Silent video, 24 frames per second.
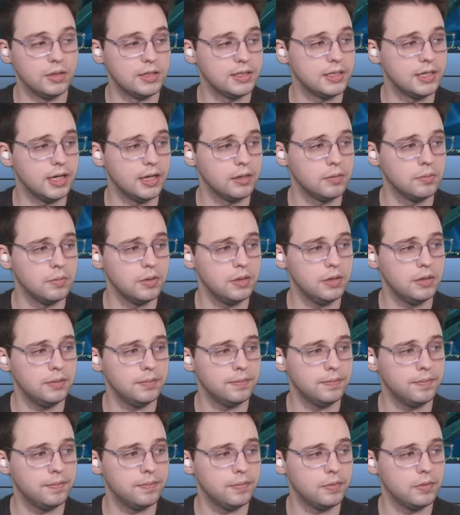the second part?
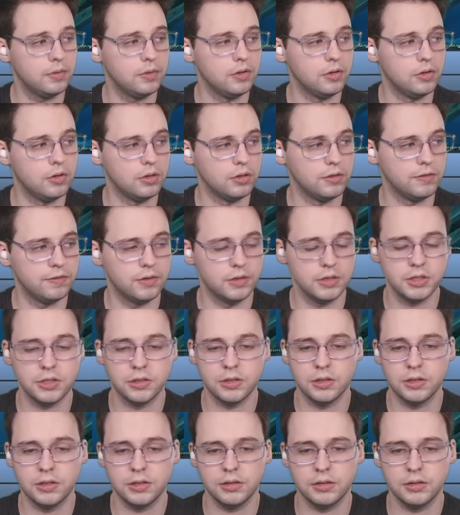No, you're on the first shard.